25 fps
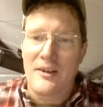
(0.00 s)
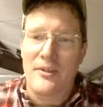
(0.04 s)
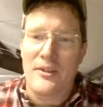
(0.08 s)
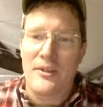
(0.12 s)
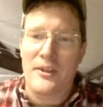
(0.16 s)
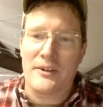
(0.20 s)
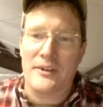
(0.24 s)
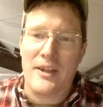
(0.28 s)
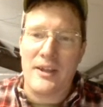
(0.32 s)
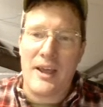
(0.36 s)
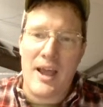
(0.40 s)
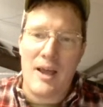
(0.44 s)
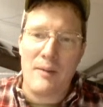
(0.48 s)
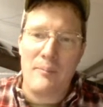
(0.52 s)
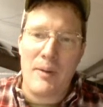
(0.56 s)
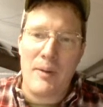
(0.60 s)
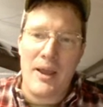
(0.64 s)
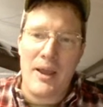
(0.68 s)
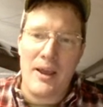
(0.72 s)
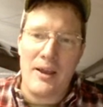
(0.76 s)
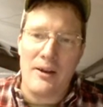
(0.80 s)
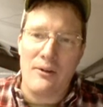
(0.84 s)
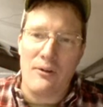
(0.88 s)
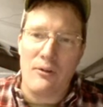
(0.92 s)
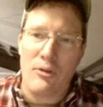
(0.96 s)
The tap
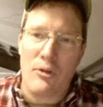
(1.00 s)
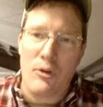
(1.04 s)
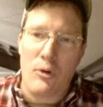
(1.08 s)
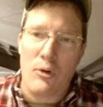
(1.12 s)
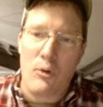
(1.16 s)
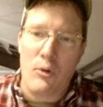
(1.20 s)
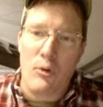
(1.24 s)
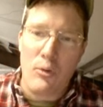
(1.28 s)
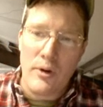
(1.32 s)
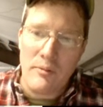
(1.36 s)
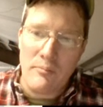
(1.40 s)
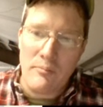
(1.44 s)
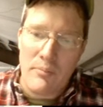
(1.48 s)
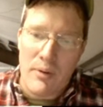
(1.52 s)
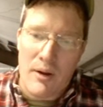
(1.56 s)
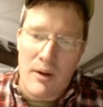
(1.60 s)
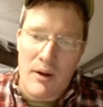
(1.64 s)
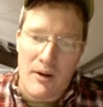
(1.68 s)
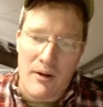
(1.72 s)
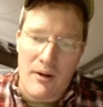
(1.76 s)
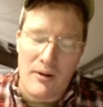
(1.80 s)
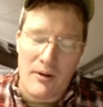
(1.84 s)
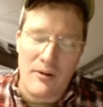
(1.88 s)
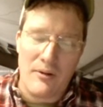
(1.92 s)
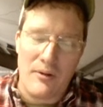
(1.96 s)
handle, the wood
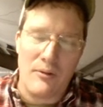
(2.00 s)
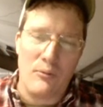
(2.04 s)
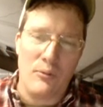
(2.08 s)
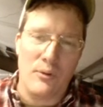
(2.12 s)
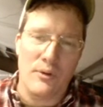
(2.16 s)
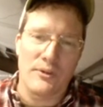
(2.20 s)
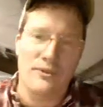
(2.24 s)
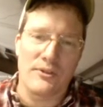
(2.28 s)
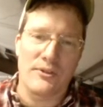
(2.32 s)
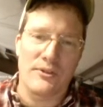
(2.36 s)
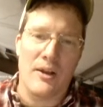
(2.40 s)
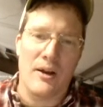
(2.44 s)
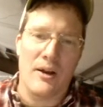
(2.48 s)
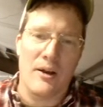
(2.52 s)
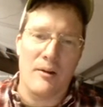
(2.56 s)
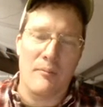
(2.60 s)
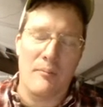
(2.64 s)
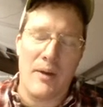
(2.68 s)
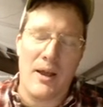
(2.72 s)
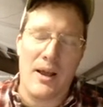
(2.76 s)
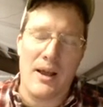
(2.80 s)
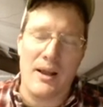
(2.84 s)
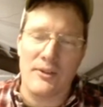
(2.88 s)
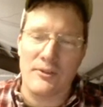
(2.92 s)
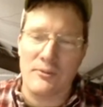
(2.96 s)
part, was
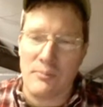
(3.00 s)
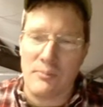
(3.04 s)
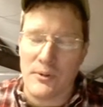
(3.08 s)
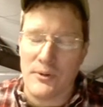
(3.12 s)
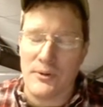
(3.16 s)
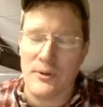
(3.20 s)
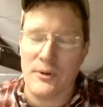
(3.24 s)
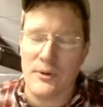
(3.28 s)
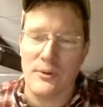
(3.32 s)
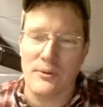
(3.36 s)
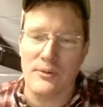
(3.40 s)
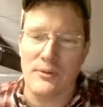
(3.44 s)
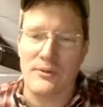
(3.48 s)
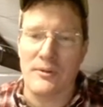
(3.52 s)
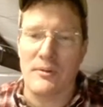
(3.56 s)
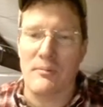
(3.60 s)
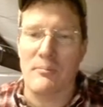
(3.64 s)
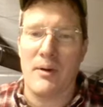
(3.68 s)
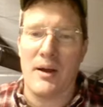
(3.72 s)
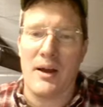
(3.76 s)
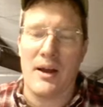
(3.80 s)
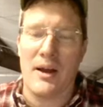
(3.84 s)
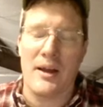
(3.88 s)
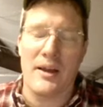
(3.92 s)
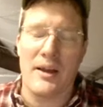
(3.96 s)
mass produced
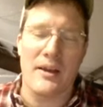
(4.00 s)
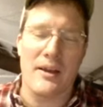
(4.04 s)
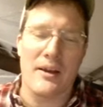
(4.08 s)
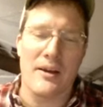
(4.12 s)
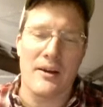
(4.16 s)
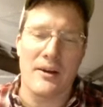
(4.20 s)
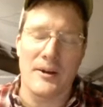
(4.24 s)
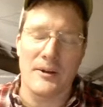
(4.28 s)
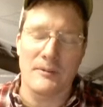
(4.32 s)
by